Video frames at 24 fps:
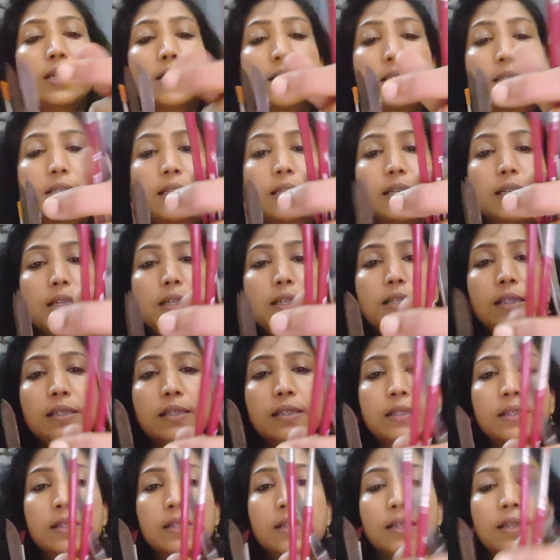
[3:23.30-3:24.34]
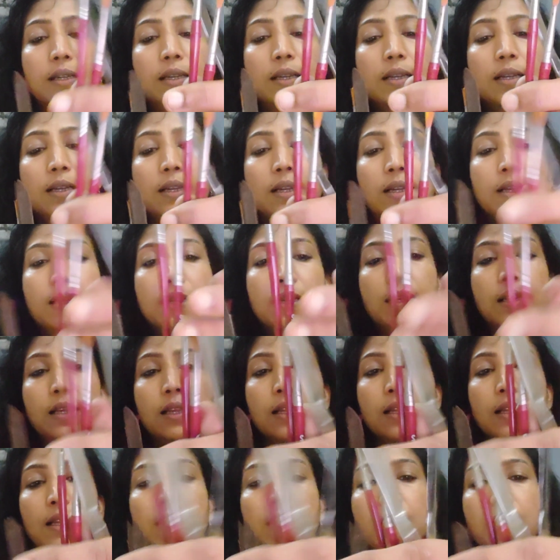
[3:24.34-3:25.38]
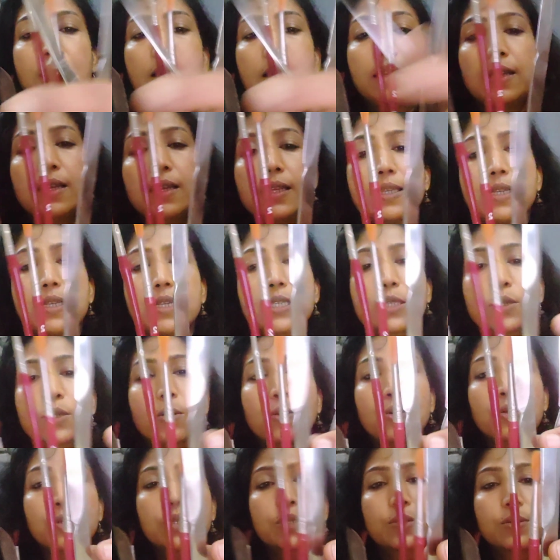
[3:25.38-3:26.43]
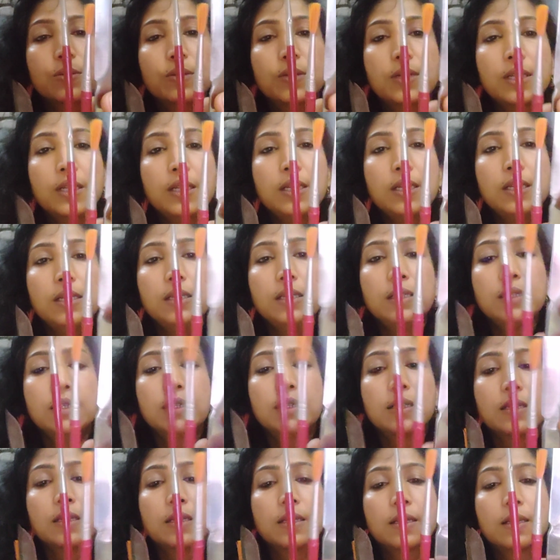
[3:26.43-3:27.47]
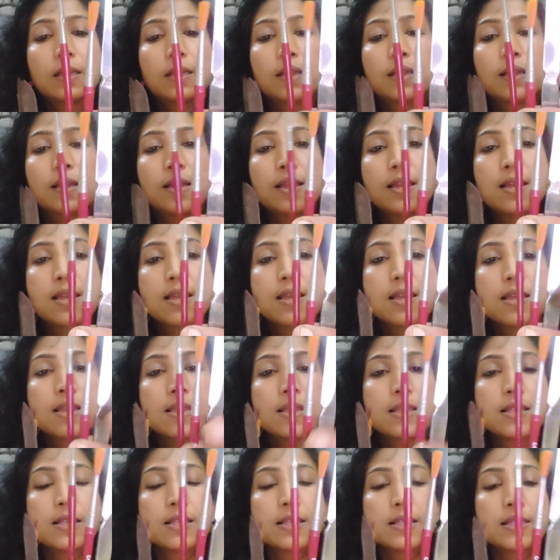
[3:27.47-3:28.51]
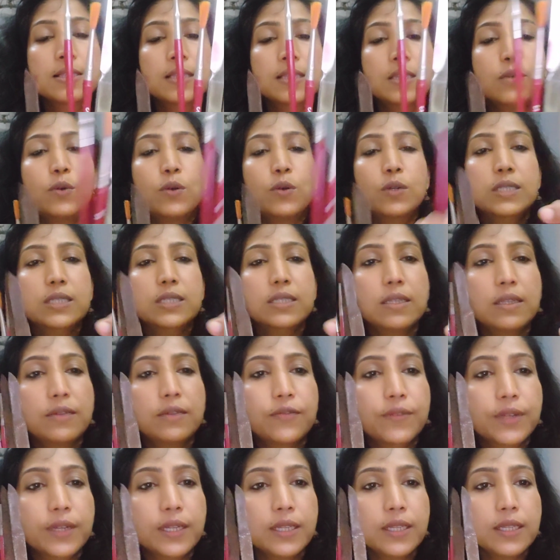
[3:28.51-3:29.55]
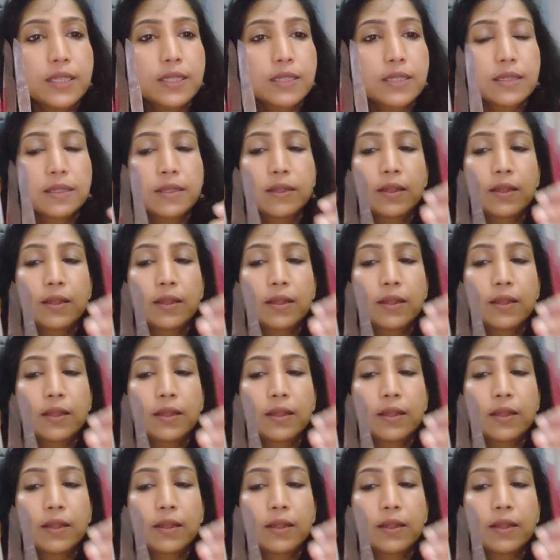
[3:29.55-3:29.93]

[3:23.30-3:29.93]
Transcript: is green. This is also green. See what's the difference?